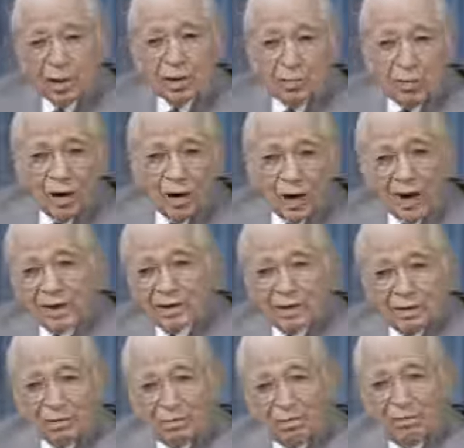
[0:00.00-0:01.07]
and we liked
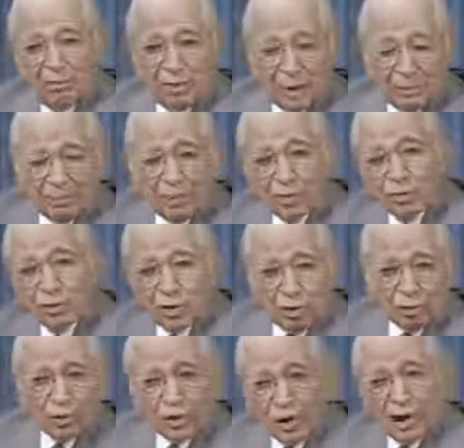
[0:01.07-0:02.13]
the people
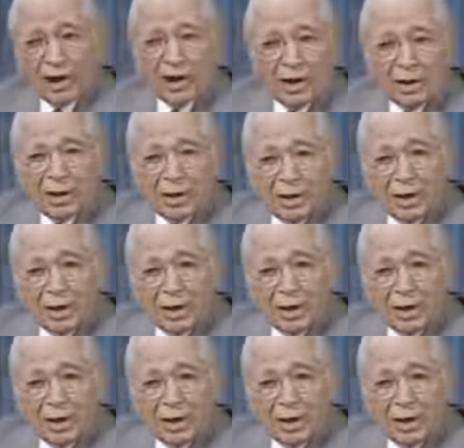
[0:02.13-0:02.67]
socially,